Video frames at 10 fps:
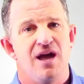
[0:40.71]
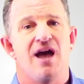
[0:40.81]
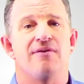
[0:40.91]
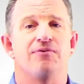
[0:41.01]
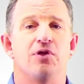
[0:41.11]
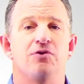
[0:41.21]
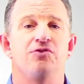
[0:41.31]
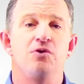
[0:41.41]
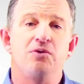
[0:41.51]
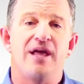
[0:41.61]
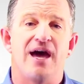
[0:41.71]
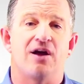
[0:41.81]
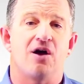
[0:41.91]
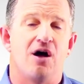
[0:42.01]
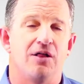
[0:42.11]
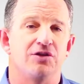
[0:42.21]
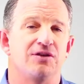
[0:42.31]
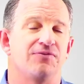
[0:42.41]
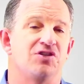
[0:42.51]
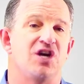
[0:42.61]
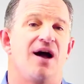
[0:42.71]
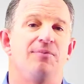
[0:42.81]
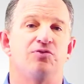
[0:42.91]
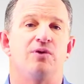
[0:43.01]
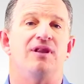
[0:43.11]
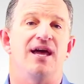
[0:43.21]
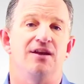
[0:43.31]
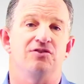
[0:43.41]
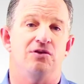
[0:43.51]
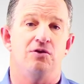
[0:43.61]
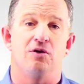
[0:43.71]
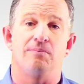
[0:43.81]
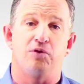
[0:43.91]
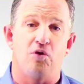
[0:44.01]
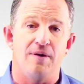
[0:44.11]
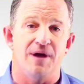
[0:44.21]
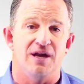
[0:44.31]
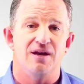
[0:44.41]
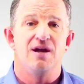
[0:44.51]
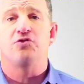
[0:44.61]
And for those newly out of college, if the job is related to your employment,